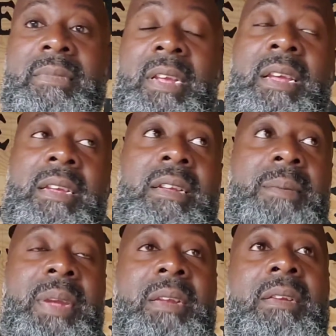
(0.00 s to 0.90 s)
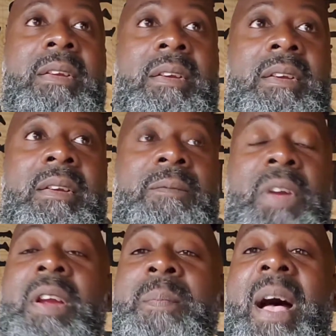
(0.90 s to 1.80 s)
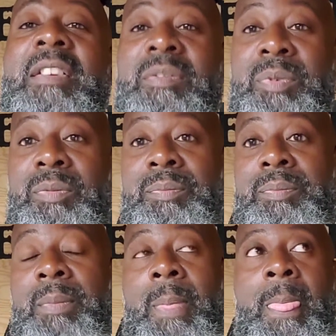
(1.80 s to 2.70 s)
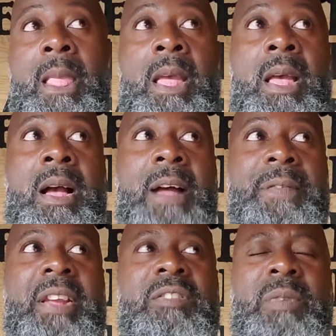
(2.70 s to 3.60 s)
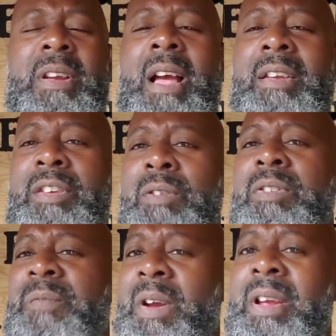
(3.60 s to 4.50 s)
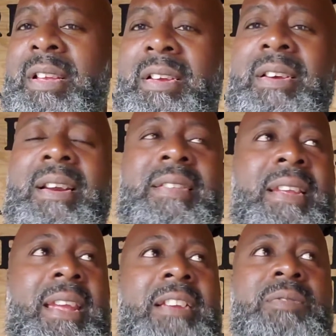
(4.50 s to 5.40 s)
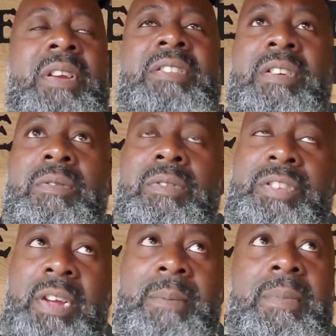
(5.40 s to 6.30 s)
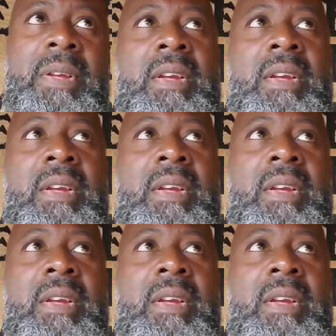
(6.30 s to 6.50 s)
Yeah, I mean, very possible. I think his ring IQ is very good. I think he has ring generalship.